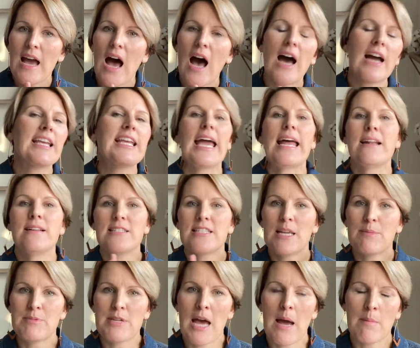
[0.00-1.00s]
again in
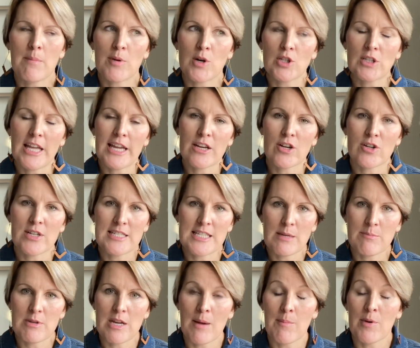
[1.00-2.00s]
September, later in
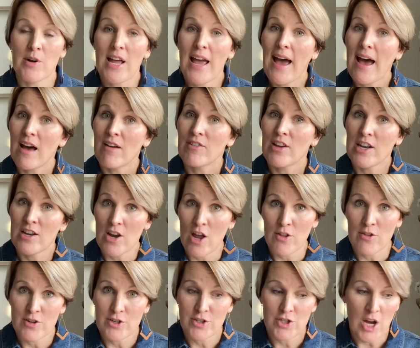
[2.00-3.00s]
September to have
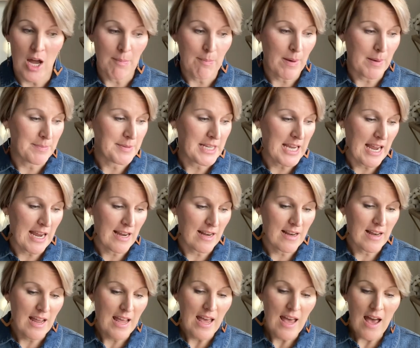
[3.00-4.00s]
another shop update.
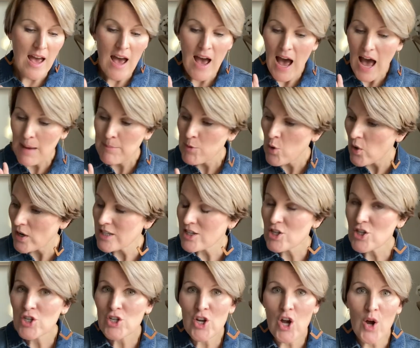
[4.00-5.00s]
I'm going to
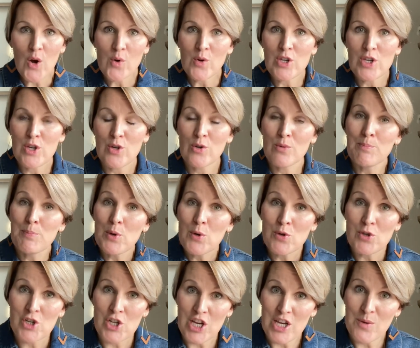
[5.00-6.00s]
show you
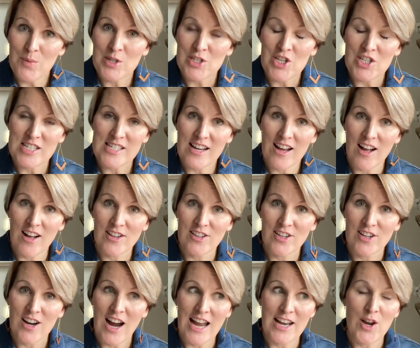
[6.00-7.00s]
Bougie, which is a
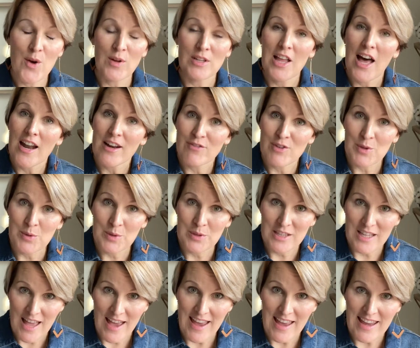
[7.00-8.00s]
color I know a lot of you
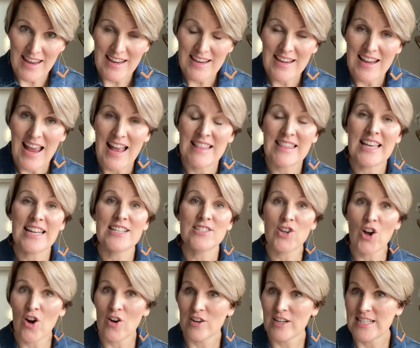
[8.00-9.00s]
like and that is
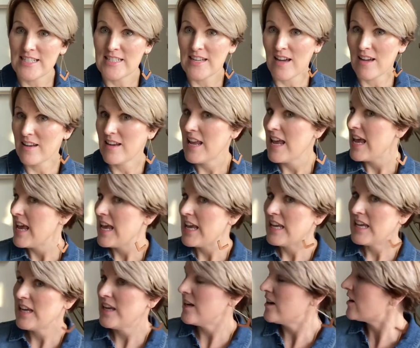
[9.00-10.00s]
already done.
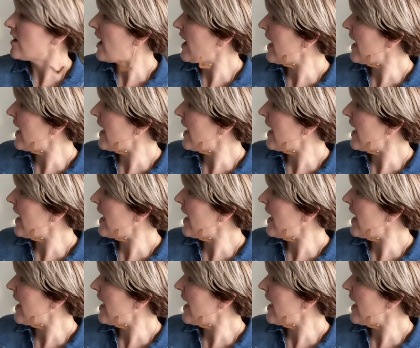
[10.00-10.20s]
Here I